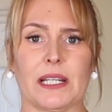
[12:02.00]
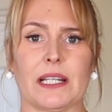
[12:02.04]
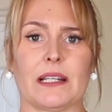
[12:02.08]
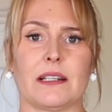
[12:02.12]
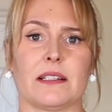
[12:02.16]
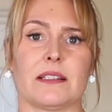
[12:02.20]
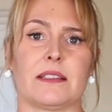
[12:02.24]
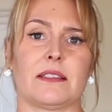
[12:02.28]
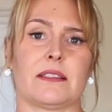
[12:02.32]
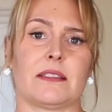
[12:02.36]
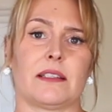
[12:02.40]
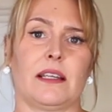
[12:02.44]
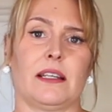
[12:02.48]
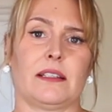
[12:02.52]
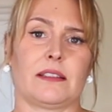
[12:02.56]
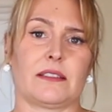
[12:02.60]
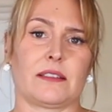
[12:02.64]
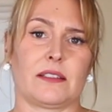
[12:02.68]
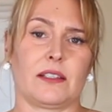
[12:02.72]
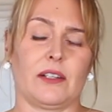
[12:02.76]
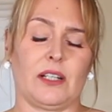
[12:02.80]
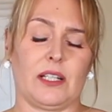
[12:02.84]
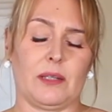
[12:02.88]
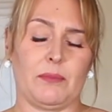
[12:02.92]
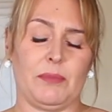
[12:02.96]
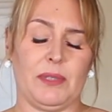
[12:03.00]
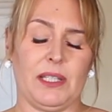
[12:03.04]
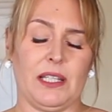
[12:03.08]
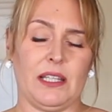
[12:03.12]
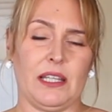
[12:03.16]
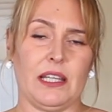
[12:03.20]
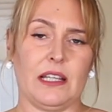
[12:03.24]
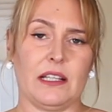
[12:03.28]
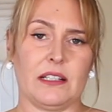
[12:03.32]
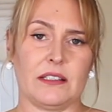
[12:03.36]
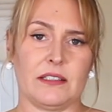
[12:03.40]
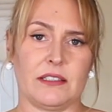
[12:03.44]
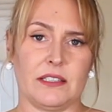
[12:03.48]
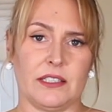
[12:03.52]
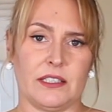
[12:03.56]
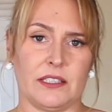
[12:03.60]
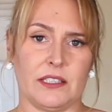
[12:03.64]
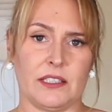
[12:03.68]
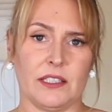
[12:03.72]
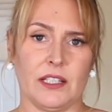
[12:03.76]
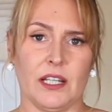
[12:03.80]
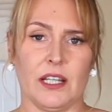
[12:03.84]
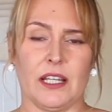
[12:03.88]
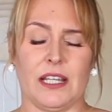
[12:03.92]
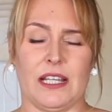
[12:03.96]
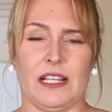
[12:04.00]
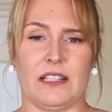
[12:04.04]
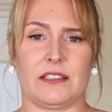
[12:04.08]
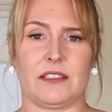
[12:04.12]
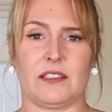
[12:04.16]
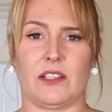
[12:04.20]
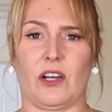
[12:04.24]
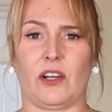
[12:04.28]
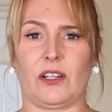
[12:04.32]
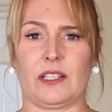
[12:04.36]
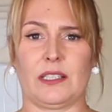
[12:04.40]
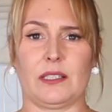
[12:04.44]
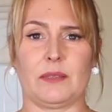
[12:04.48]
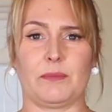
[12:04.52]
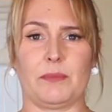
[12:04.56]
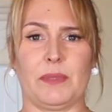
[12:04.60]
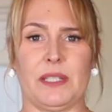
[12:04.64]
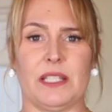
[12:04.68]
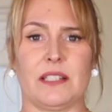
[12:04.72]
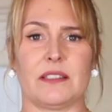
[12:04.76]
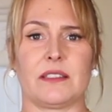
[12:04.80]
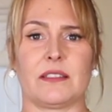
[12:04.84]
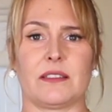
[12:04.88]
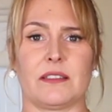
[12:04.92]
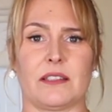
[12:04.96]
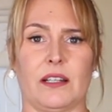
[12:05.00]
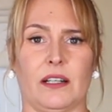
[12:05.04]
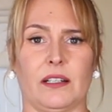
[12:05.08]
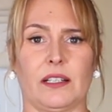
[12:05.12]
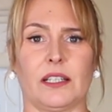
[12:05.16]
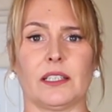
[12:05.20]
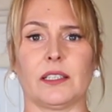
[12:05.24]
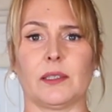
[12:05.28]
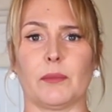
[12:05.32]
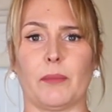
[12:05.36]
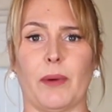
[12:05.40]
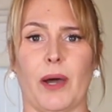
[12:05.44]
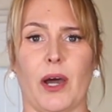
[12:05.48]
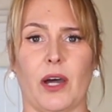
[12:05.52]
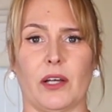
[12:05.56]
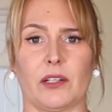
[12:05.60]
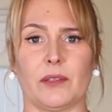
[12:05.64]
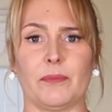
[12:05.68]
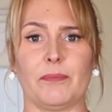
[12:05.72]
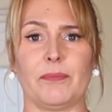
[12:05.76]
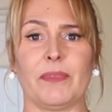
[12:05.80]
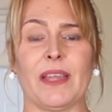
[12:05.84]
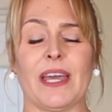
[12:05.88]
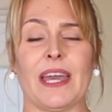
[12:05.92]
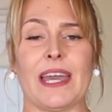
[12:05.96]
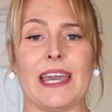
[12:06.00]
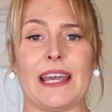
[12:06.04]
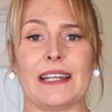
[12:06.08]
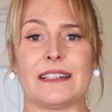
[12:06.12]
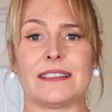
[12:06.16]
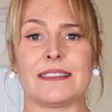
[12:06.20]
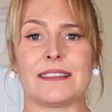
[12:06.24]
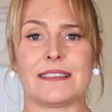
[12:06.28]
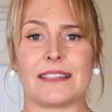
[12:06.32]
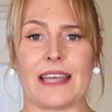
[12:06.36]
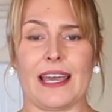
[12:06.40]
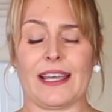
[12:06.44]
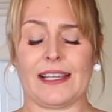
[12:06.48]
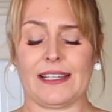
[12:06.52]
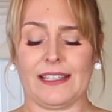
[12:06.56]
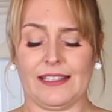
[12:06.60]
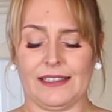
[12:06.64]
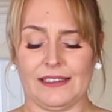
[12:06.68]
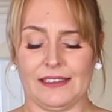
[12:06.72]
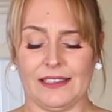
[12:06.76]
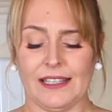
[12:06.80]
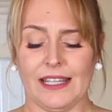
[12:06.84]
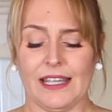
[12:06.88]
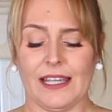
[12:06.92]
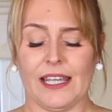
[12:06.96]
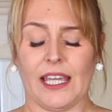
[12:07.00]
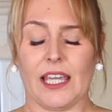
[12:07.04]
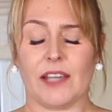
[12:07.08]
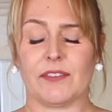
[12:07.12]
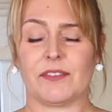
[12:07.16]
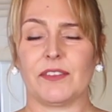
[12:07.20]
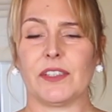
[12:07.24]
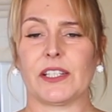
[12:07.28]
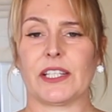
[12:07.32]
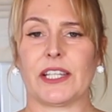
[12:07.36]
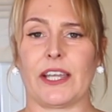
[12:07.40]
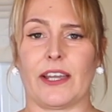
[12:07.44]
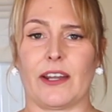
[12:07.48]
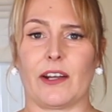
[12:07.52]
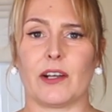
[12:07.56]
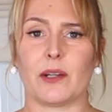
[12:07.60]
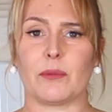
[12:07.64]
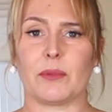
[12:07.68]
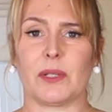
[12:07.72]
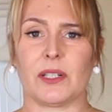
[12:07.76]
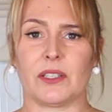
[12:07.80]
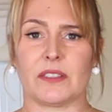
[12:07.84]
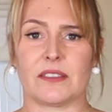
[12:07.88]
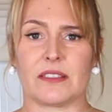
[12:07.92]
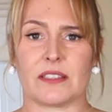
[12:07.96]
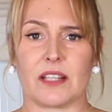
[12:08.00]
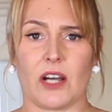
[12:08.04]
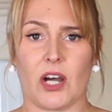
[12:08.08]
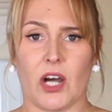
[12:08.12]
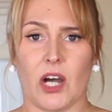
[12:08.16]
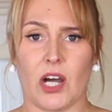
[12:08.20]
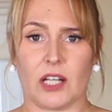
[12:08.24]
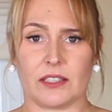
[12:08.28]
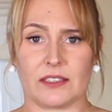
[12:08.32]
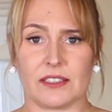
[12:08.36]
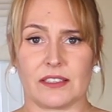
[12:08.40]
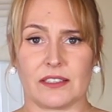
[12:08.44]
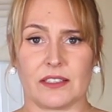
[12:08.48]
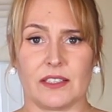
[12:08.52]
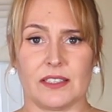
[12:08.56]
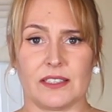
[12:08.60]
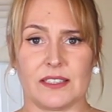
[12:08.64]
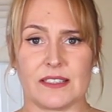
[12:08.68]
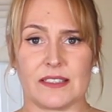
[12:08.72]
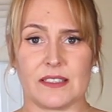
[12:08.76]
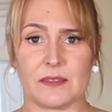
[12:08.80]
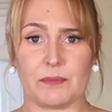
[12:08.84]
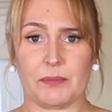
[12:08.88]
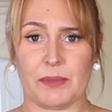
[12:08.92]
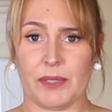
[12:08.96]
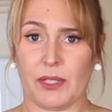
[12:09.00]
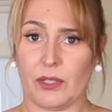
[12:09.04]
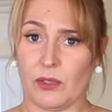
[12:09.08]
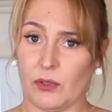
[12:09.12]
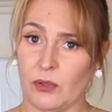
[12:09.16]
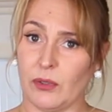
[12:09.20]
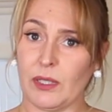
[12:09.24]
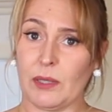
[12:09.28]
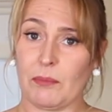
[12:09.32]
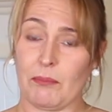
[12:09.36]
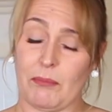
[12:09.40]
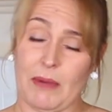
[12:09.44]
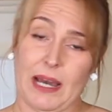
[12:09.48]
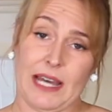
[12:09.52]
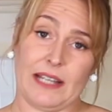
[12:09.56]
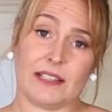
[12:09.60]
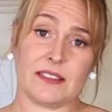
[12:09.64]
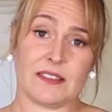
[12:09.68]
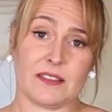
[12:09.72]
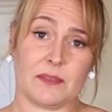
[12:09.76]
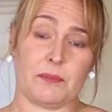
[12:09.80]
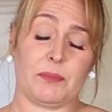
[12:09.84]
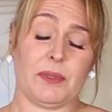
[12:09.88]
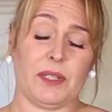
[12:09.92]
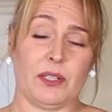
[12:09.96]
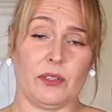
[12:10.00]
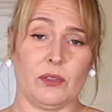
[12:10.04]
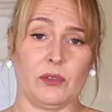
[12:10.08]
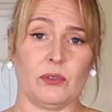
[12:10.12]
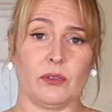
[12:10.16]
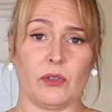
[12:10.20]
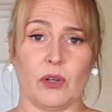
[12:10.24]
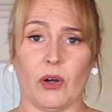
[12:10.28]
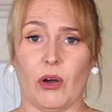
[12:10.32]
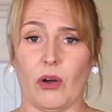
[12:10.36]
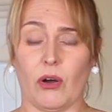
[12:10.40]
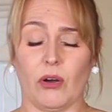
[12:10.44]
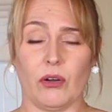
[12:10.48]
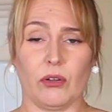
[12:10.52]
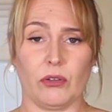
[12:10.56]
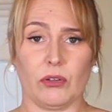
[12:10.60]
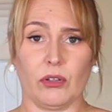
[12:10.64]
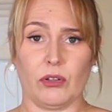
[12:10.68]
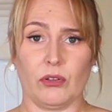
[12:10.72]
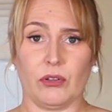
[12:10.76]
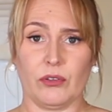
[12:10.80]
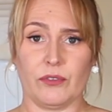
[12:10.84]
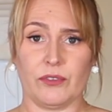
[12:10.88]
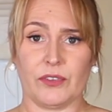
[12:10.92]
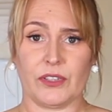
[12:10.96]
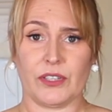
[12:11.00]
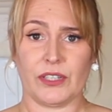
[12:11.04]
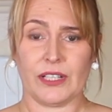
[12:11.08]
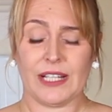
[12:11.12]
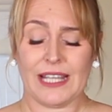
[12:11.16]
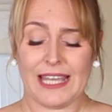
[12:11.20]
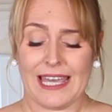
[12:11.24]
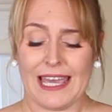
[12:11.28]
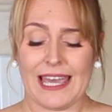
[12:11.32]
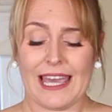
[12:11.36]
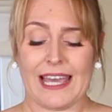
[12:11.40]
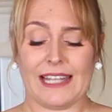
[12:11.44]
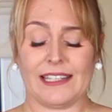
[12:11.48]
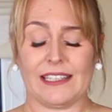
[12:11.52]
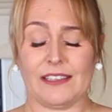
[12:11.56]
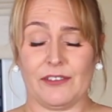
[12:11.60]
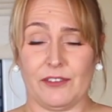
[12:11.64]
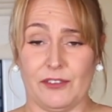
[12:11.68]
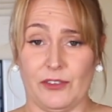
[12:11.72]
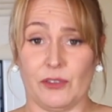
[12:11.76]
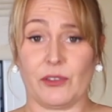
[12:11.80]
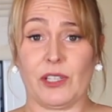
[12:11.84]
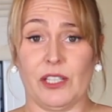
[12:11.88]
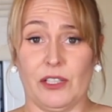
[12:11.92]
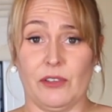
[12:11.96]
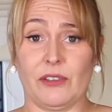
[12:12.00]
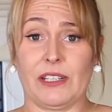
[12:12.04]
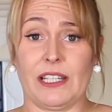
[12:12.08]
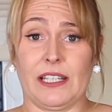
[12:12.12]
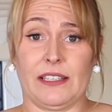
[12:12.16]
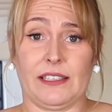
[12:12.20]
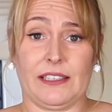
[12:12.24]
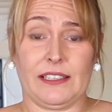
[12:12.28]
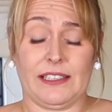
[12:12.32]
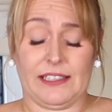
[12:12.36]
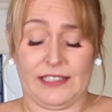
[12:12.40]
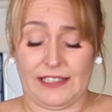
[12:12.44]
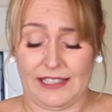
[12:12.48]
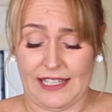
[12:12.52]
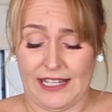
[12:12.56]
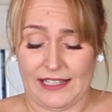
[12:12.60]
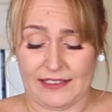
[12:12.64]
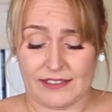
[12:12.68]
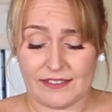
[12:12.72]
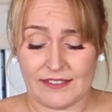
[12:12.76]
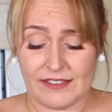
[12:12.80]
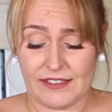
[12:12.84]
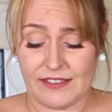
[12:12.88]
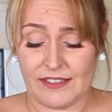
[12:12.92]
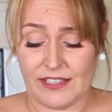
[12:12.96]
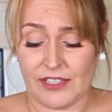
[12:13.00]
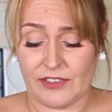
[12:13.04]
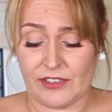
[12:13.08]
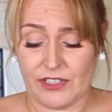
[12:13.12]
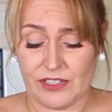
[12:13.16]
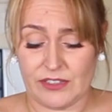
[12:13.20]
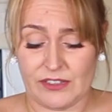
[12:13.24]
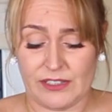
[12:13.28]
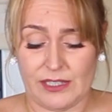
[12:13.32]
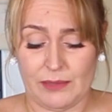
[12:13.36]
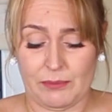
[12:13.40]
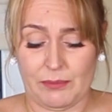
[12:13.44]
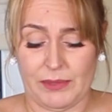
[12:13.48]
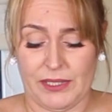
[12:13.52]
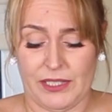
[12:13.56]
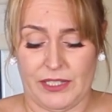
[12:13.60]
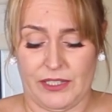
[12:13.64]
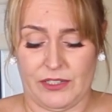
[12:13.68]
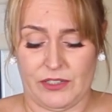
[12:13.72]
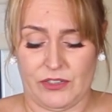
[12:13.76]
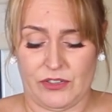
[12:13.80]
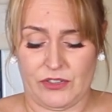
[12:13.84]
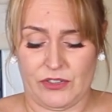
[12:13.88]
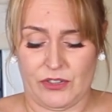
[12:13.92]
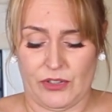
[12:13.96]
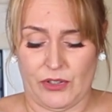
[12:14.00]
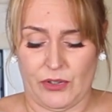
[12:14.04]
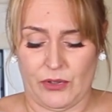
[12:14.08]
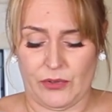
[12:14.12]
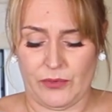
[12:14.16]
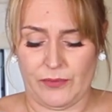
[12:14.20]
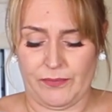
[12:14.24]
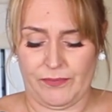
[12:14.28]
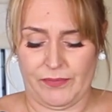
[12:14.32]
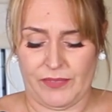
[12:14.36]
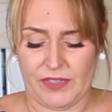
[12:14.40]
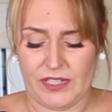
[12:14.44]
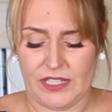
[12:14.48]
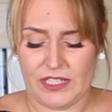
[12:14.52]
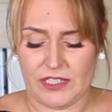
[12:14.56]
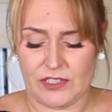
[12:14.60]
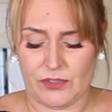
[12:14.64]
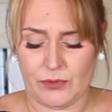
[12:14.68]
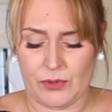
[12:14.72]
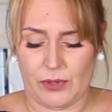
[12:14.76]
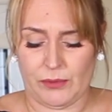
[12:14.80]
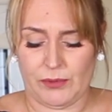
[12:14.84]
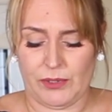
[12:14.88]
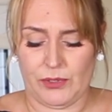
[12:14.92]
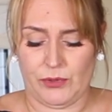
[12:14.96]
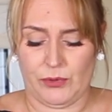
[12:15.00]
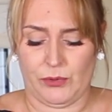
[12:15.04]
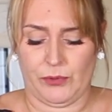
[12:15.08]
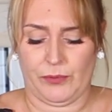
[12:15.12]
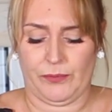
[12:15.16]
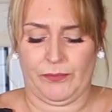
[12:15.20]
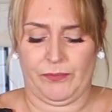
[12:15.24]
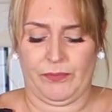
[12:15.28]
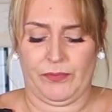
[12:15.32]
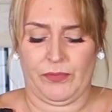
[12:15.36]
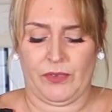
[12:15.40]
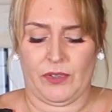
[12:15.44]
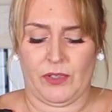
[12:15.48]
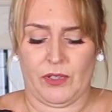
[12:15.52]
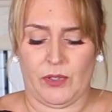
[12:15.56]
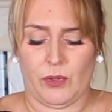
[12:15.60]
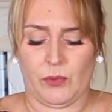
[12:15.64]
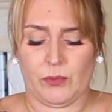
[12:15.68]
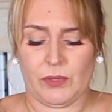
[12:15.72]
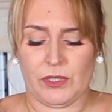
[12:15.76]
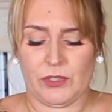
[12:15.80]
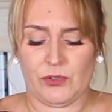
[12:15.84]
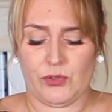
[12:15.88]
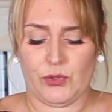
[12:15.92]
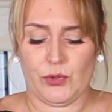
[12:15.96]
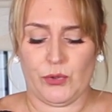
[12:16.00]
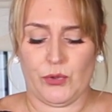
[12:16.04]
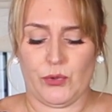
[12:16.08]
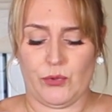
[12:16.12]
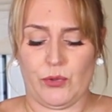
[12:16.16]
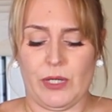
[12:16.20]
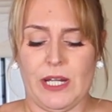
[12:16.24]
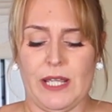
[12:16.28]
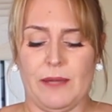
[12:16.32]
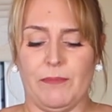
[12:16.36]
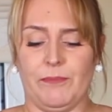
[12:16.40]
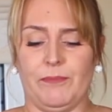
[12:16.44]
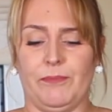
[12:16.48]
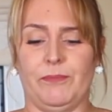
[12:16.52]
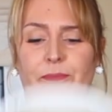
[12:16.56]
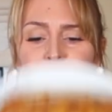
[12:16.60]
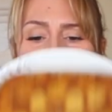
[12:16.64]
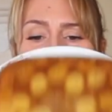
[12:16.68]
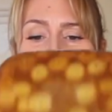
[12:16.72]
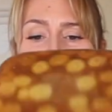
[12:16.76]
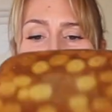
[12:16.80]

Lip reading: because it's gonna be easier, it's not gonna be stuck in the bottom. And second, if the caramel is hot, it's gonna spill, it might spill all over, and if you can get seriously burned. So here's what we do. 1, 2, 3.